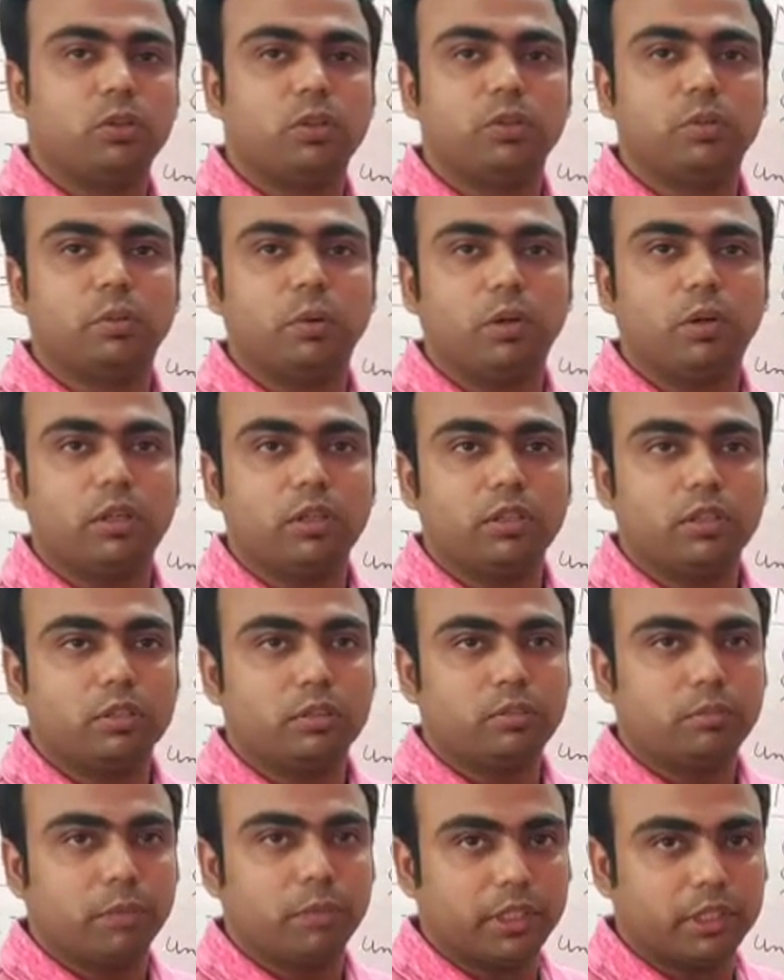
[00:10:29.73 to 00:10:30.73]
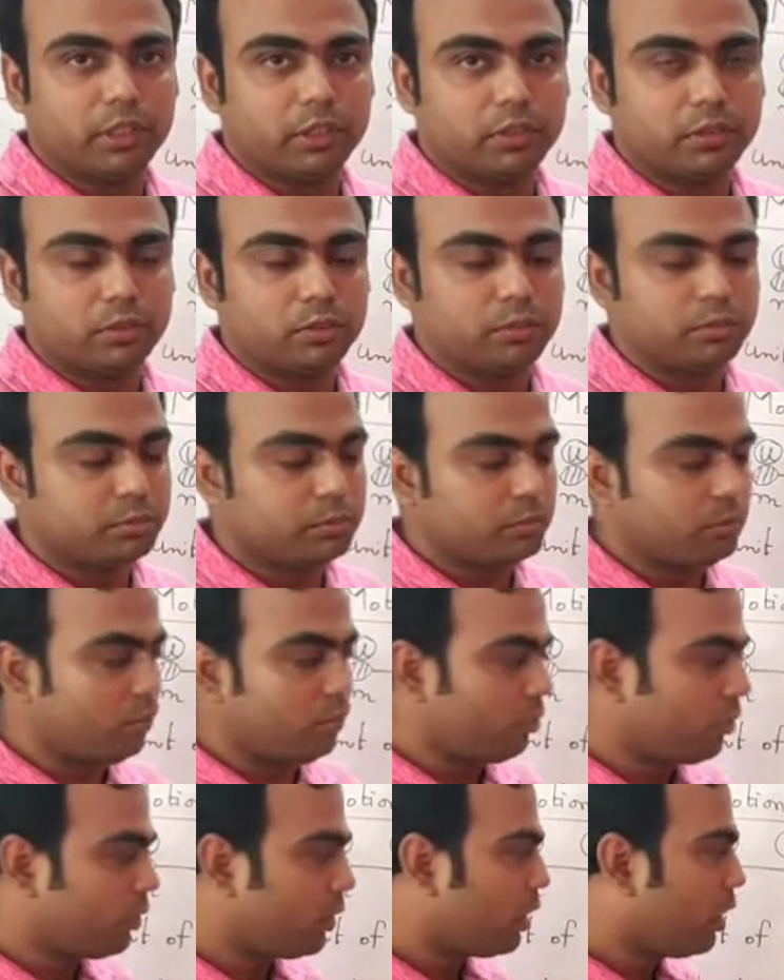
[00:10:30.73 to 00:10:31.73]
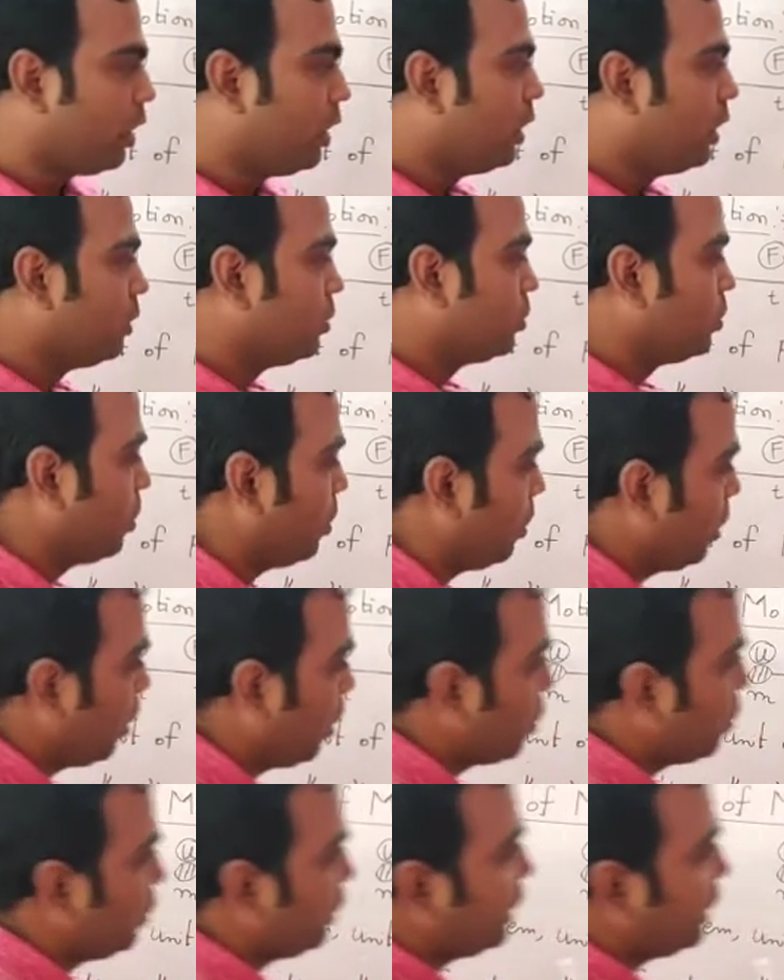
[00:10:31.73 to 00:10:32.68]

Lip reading: to the power minus 2. So